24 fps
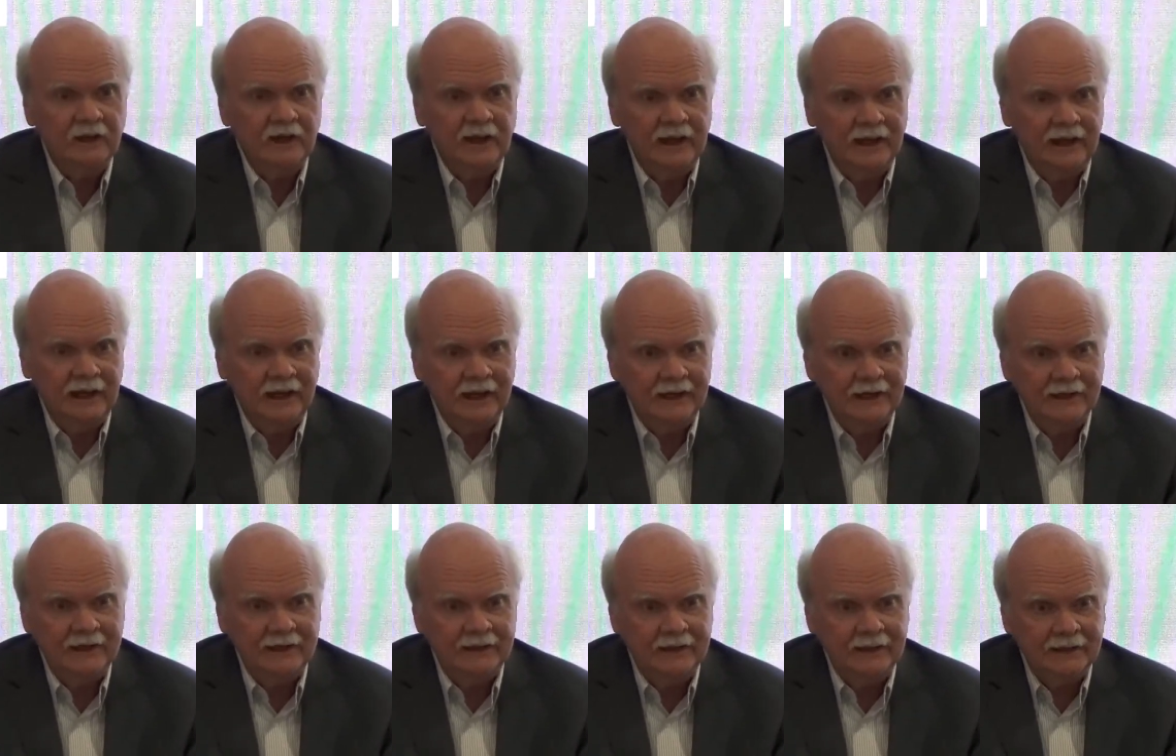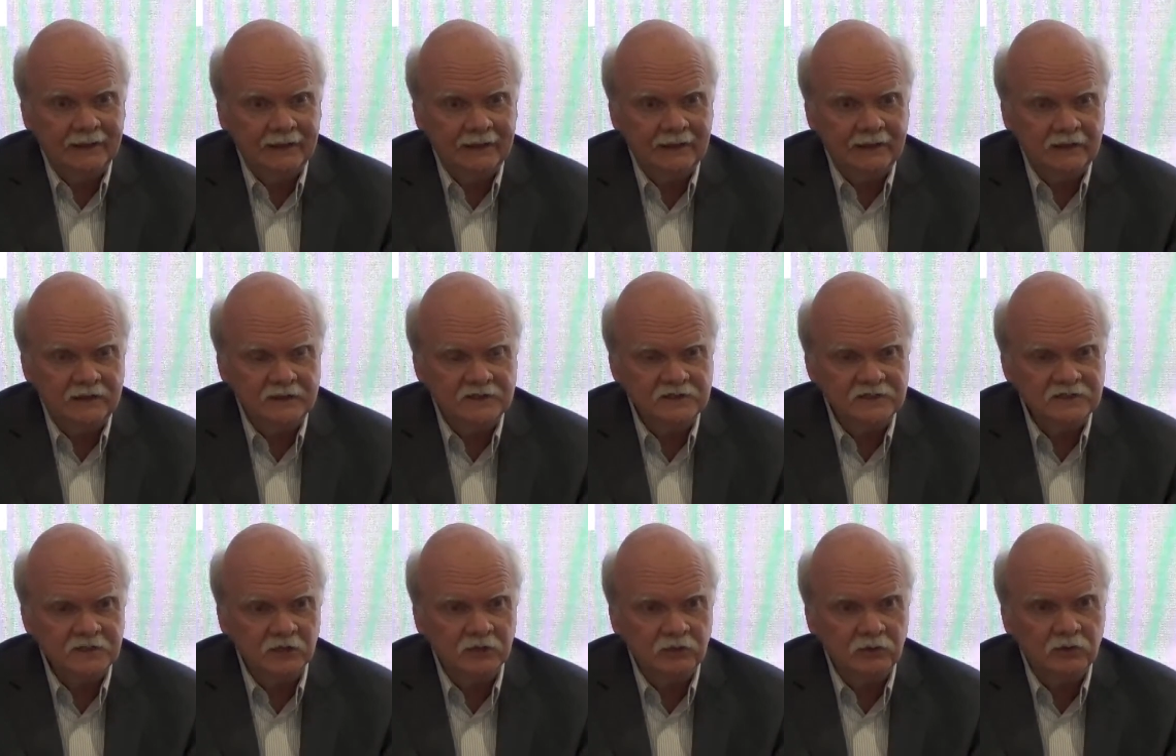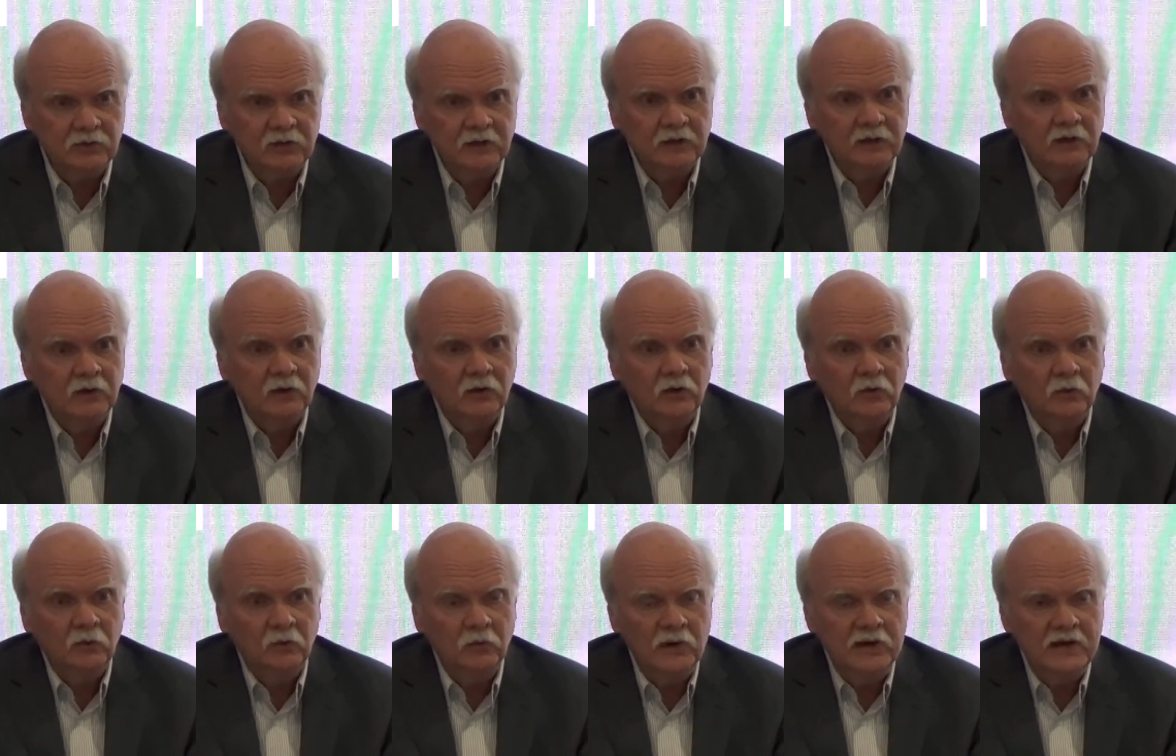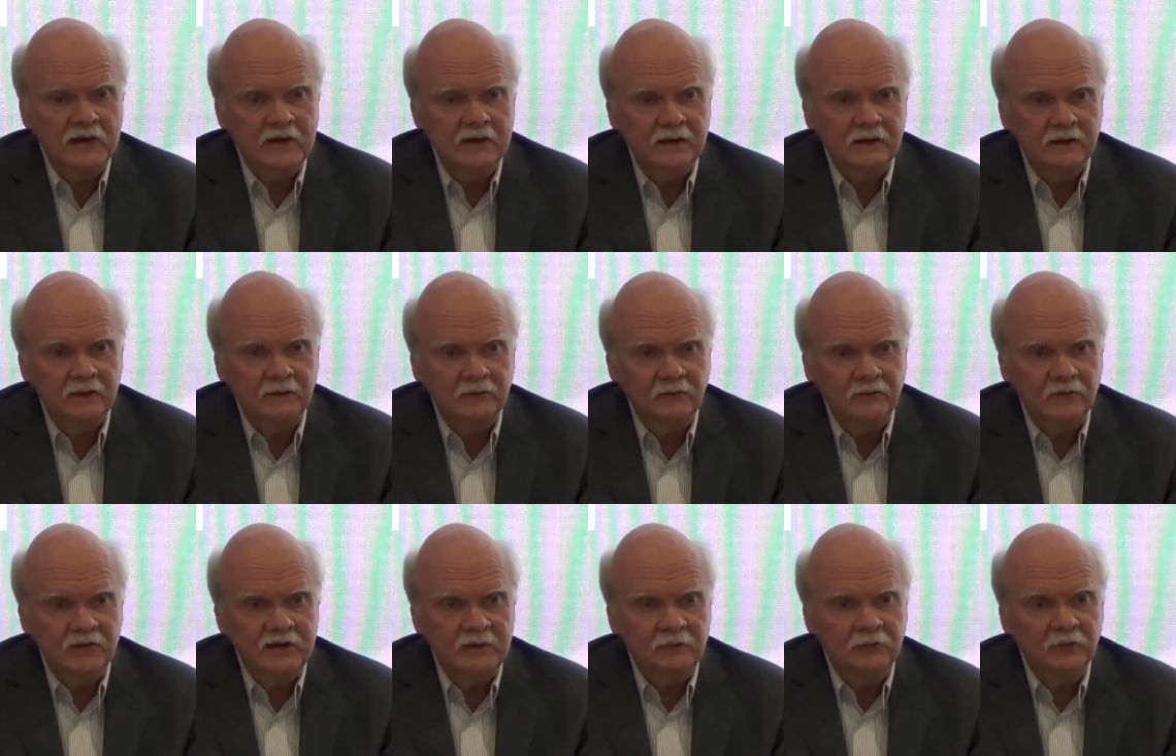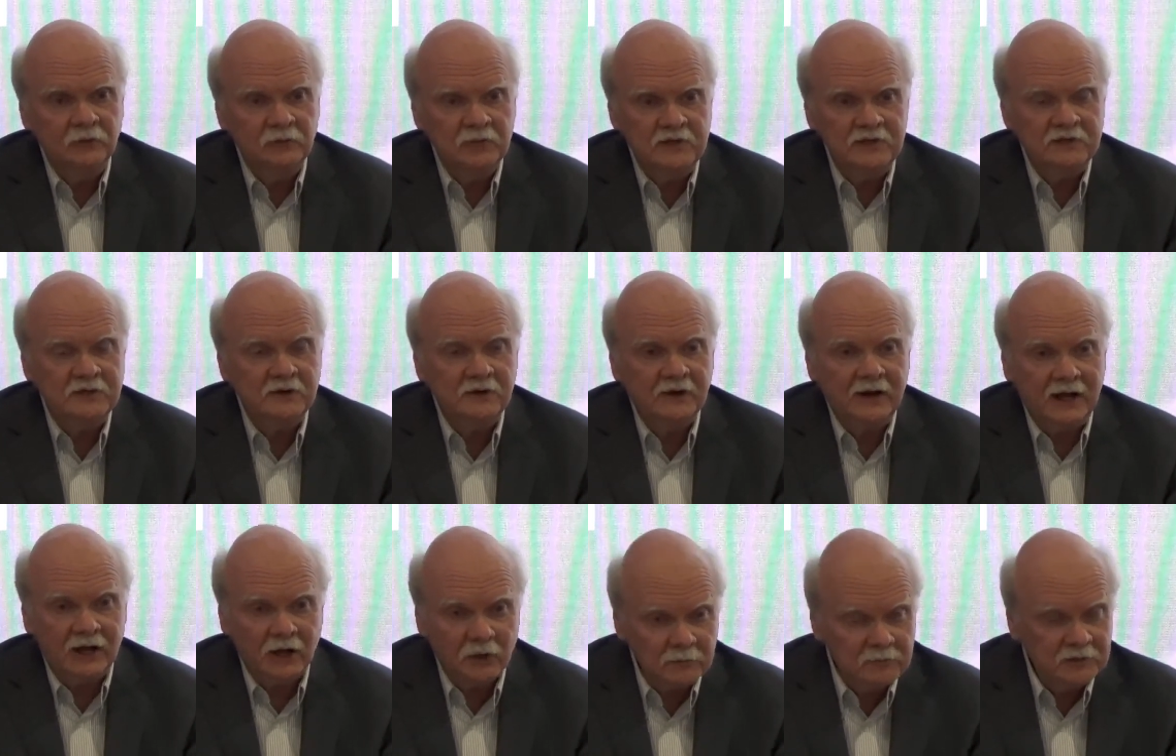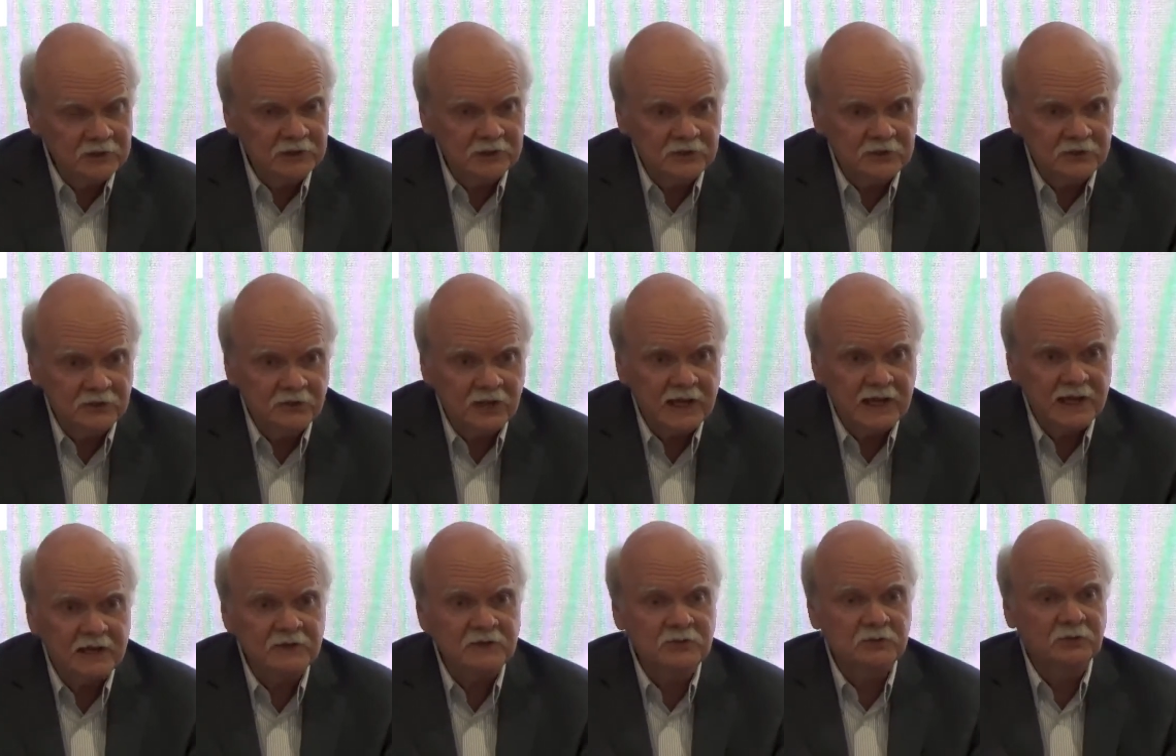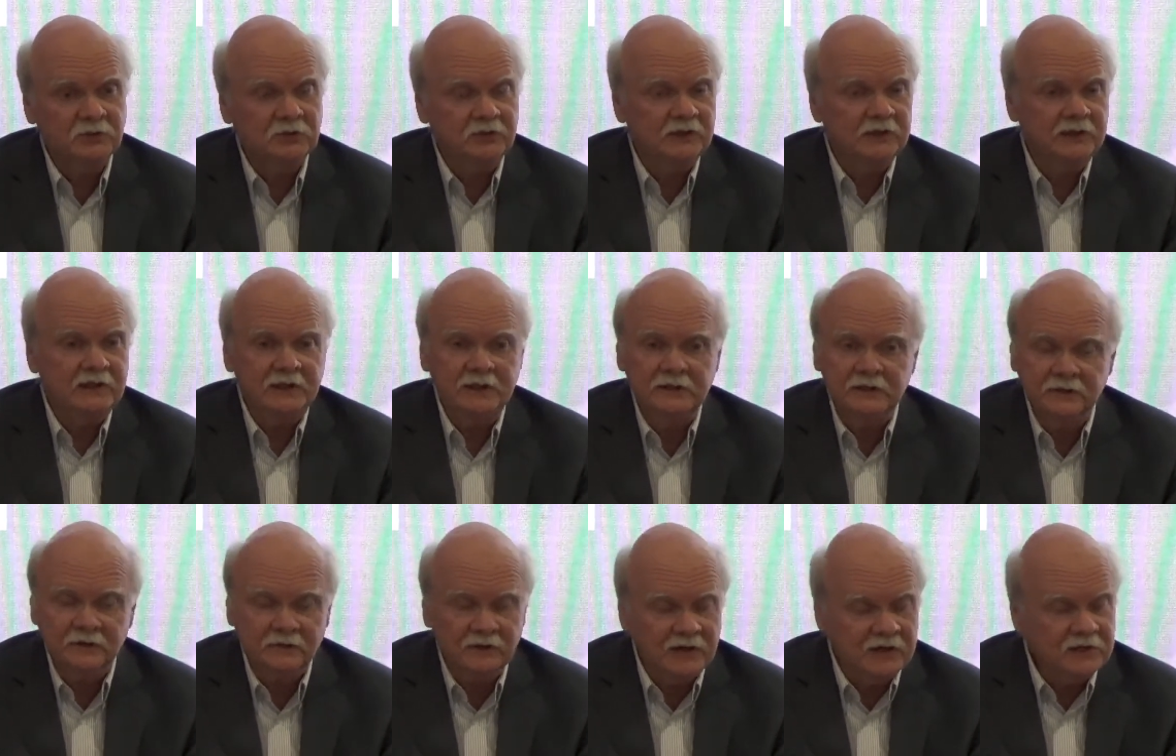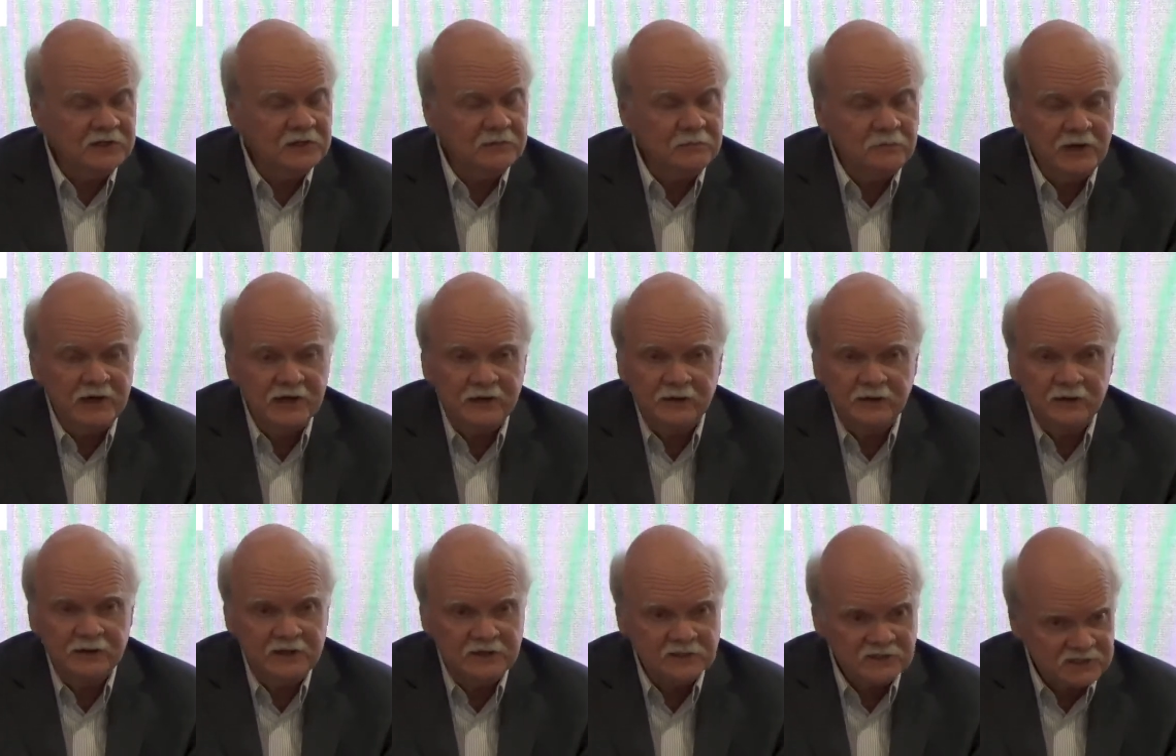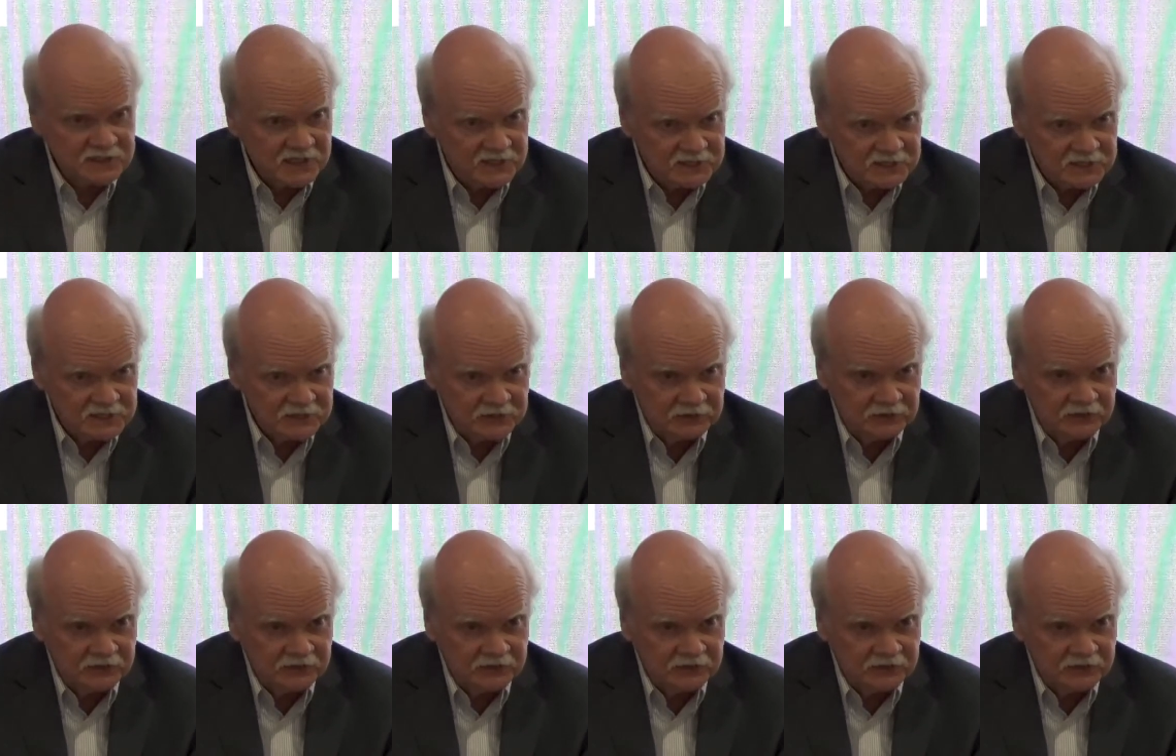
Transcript: And so we will be there to help you to do that, to either independently assess